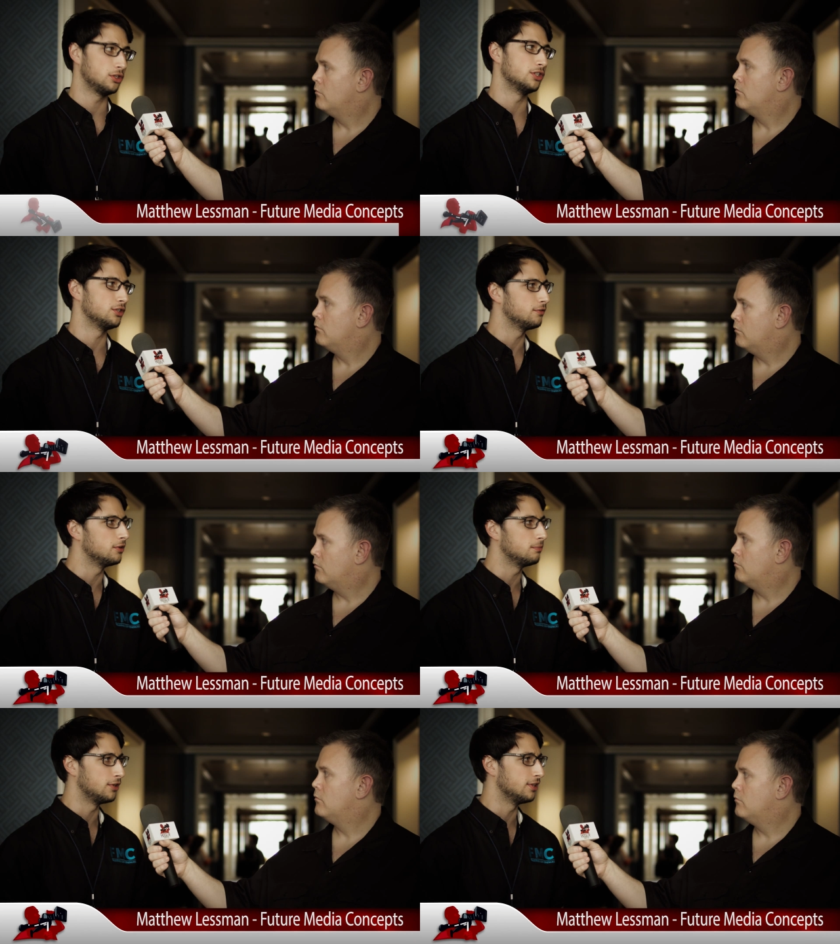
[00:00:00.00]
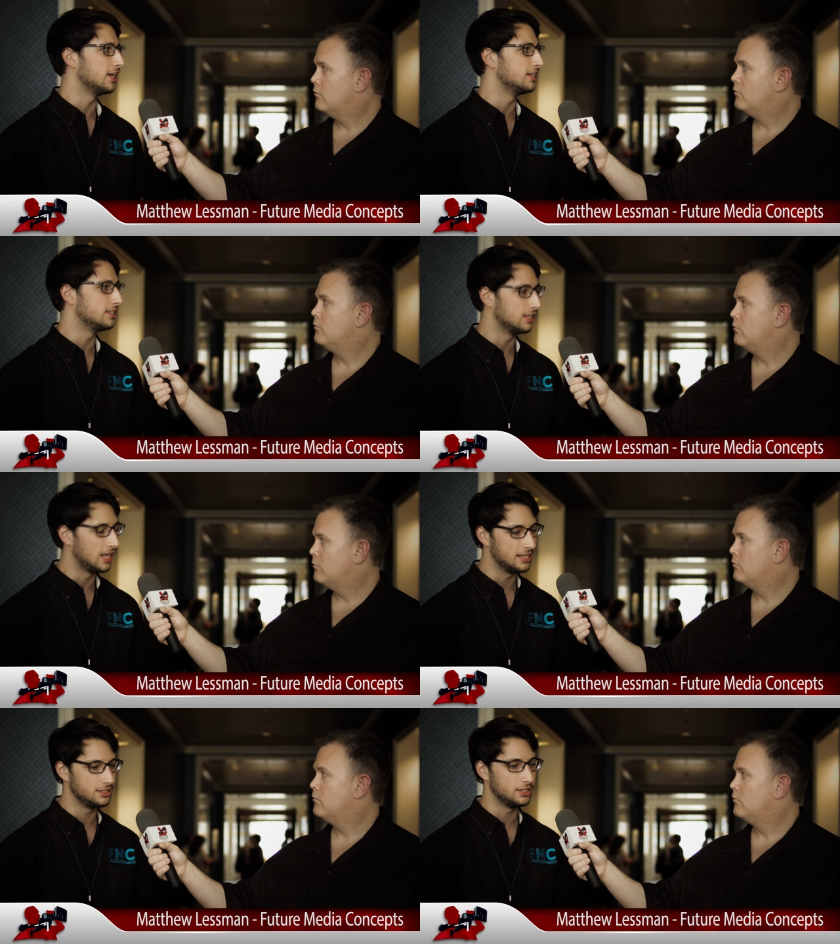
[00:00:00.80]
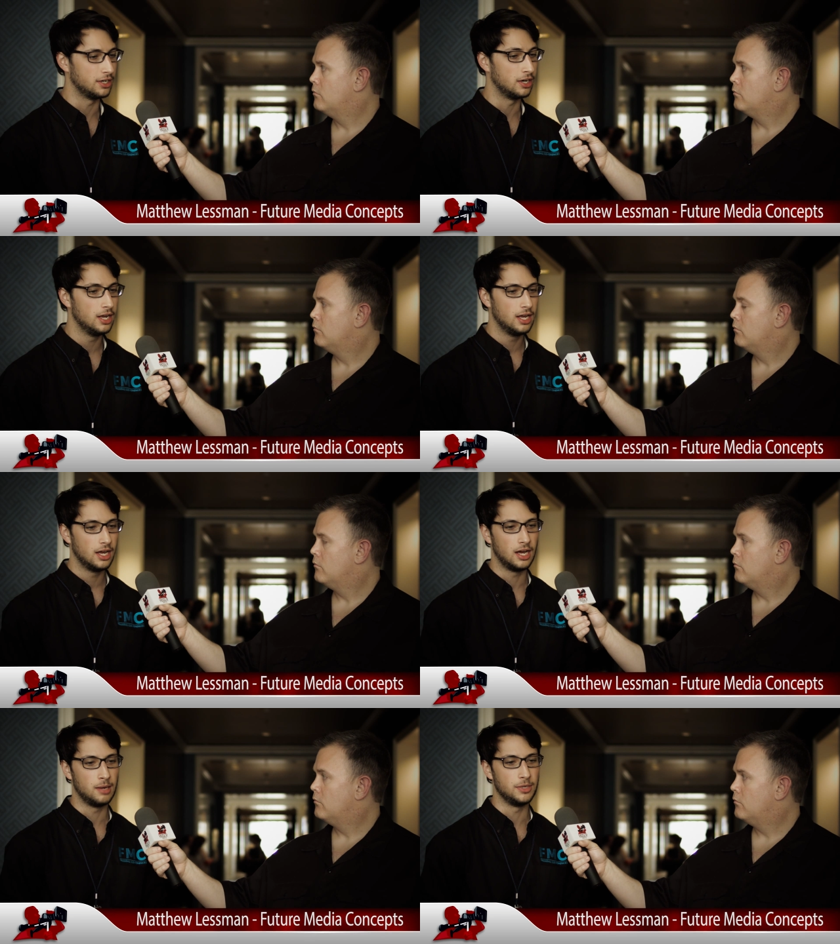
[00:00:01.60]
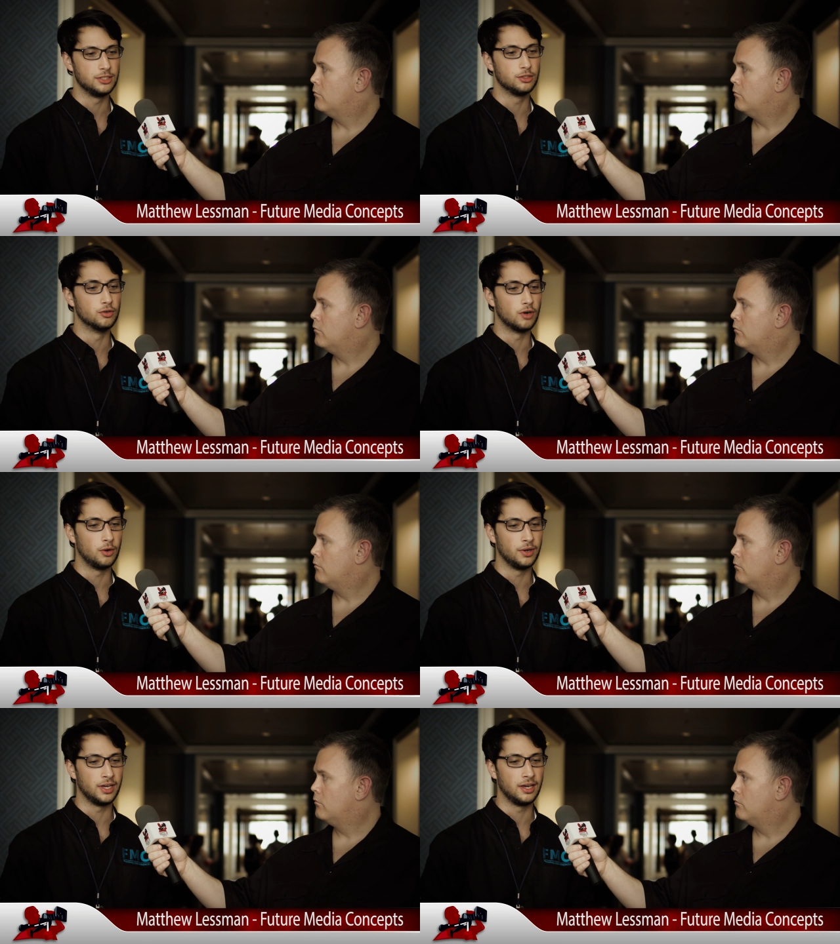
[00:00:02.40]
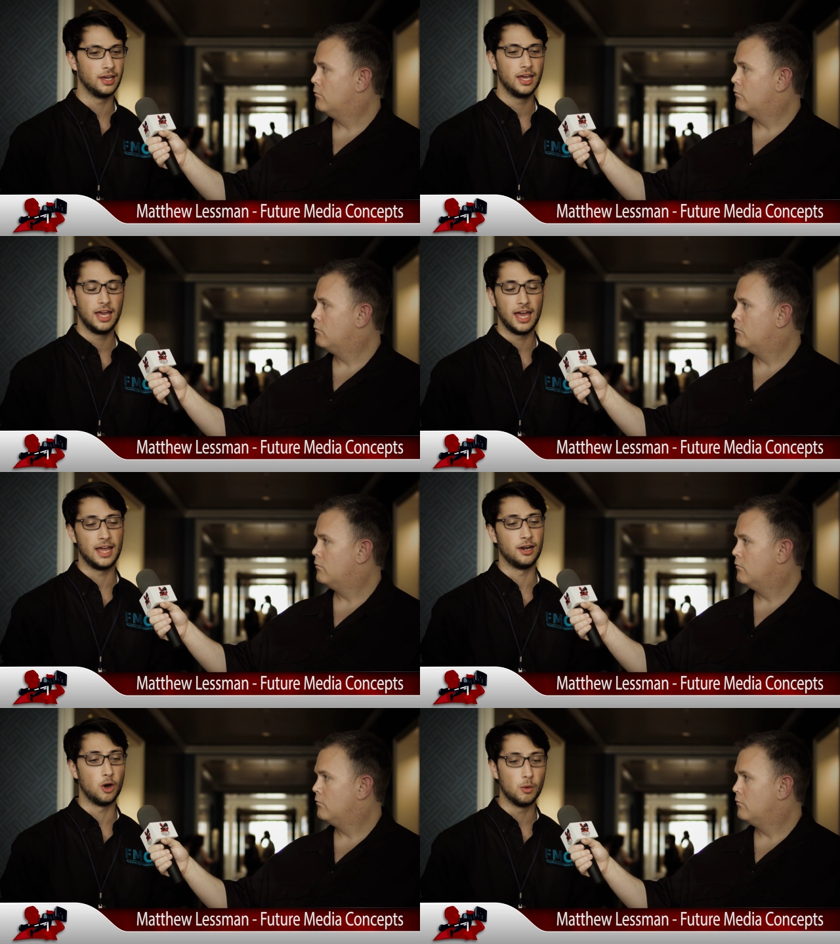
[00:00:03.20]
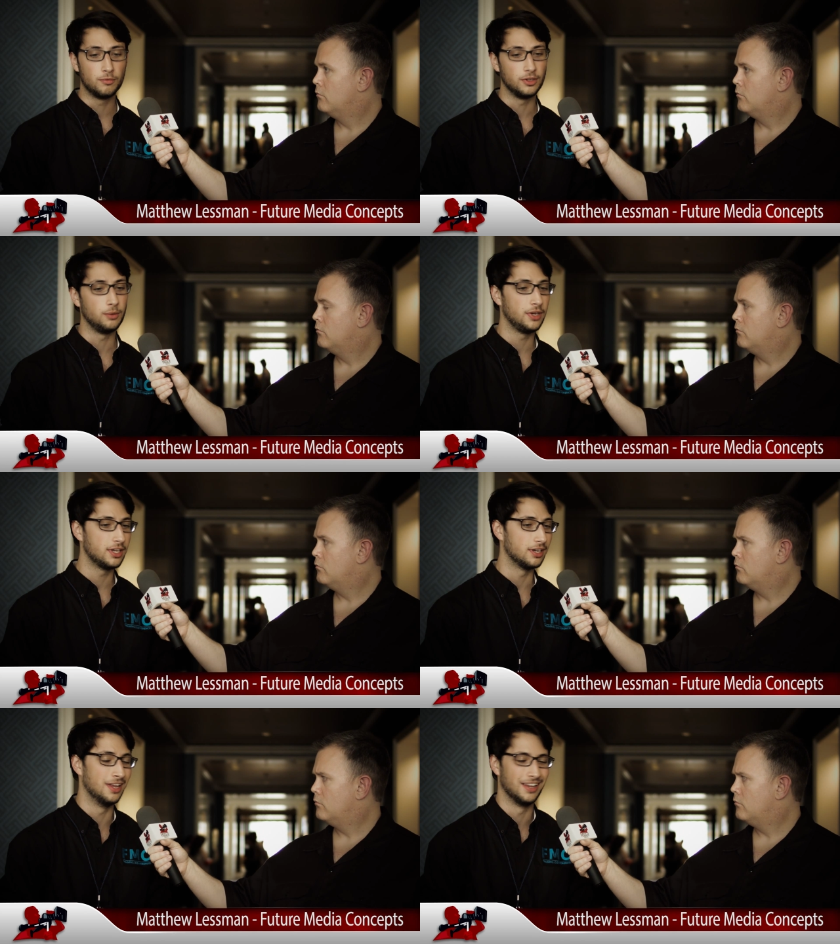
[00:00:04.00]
Speaker 1: larger footprint than it did last year. Um, it's growing, and hopefully we can